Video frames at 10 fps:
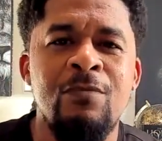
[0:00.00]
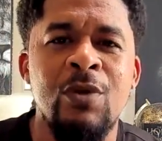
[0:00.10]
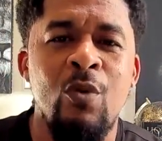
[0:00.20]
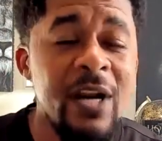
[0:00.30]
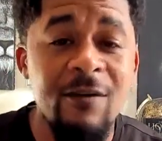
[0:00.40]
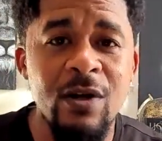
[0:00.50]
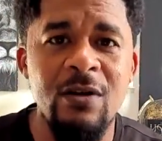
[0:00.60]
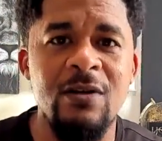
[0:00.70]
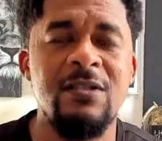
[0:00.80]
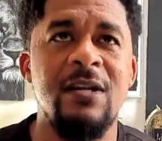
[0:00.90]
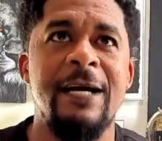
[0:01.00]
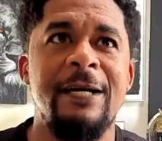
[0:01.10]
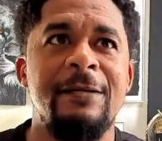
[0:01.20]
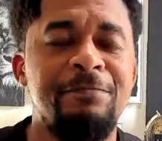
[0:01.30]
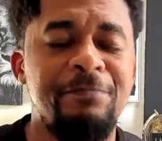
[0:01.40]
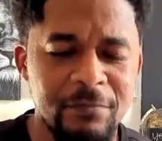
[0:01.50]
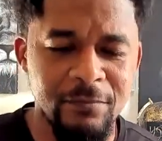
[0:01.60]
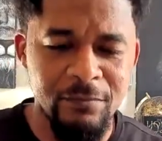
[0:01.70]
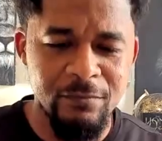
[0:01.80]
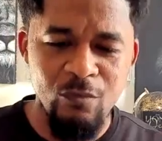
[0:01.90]
Whatever it looks like,
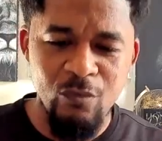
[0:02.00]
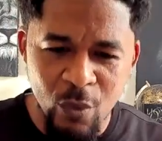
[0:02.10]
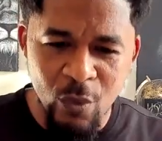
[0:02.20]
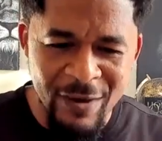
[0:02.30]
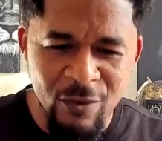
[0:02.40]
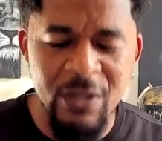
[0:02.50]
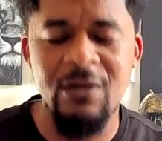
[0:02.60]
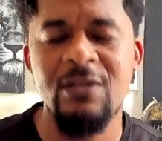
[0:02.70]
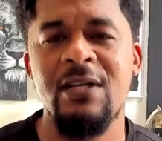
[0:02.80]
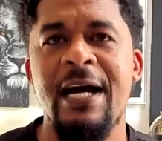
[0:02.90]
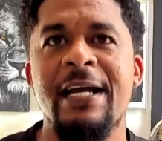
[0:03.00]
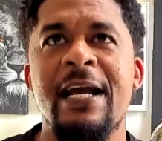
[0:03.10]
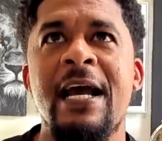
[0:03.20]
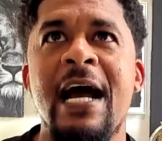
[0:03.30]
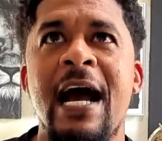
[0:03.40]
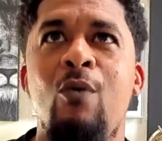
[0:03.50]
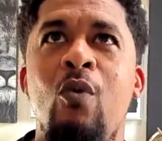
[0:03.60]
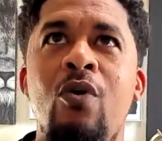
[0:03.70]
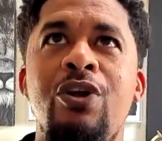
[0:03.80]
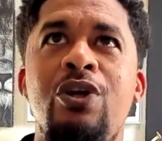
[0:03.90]
whatever it looks like, I
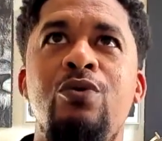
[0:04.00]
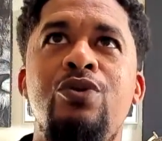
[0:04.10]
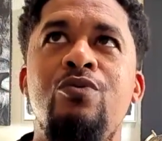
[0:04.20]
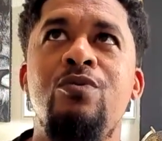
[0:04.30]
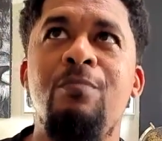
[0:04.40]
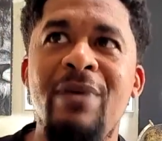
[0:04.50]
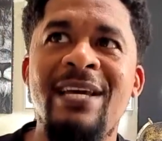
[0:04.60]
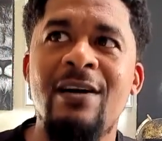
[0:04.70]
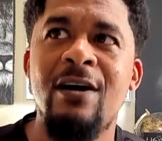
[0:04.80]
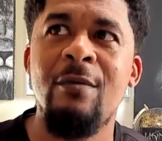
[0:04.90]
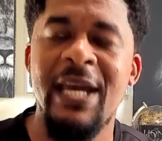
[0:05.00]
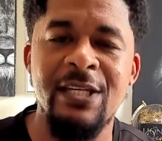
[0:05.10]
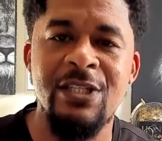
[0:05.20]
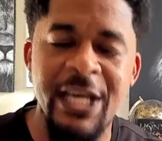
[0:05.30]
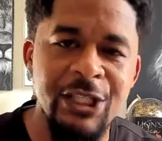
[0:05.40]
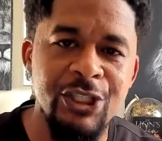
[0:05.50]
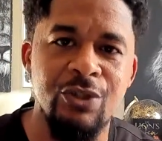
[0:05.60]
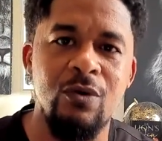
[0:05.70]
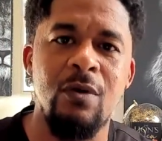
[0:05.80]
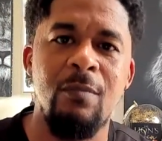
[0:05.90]
want you to become
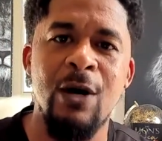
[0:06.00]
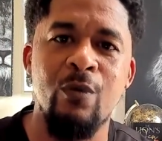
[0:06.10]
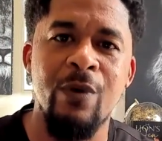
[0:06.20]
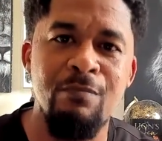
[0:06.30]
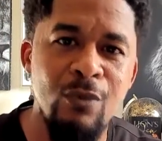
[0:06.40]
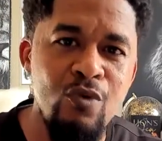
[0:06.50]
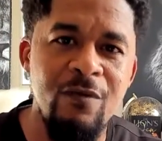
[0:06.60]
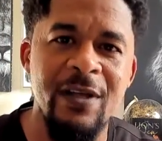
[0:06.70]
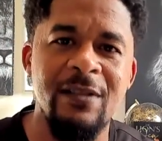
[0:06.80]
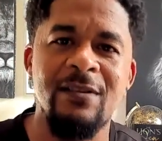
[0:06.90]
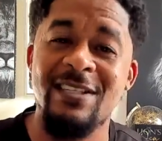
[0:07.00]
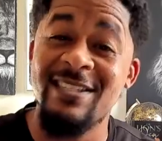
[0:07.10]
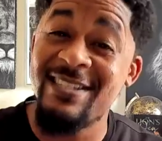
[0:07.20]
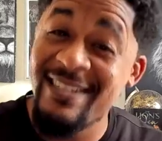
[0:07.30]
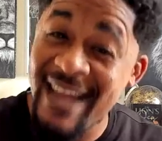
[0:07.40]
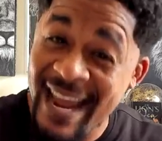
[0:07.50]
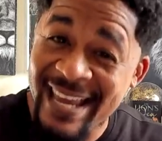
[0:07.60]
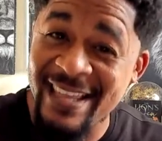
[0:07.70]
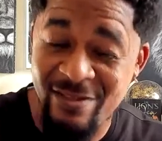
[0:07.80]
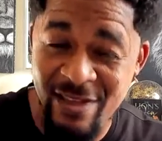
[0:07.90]
intentional about removing the stankin